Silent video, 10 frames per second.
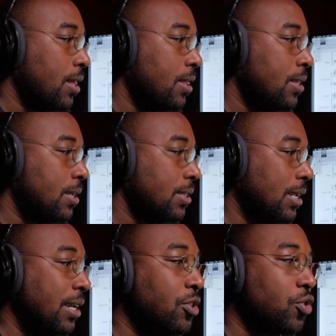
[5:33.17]
this
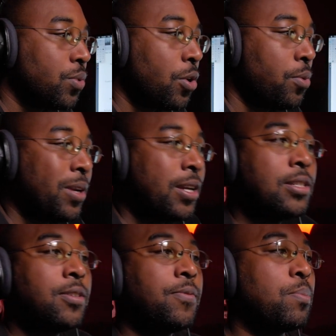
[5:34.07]
intro,
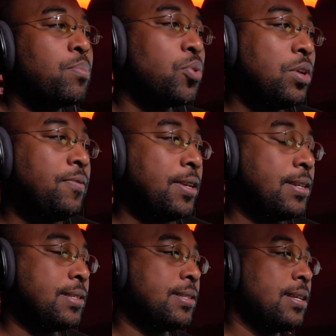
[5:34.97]
because of the
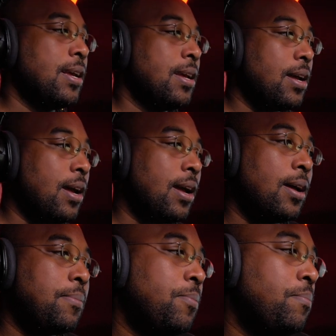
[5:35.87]
previous uh,